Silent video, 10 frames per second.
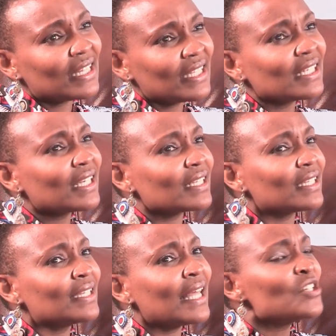think
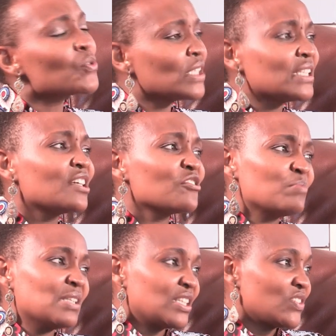that really gave
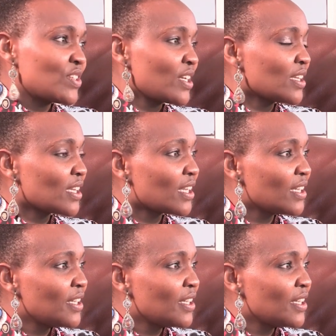me the strength.